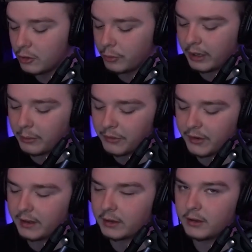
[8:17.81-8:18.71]
when I was
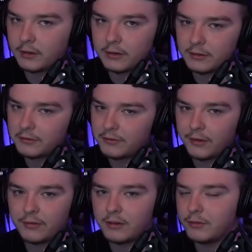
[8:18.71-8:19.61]
at like
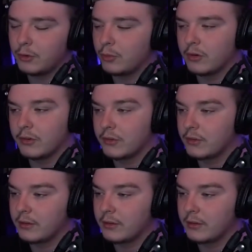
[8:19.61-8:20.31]
50 viewers,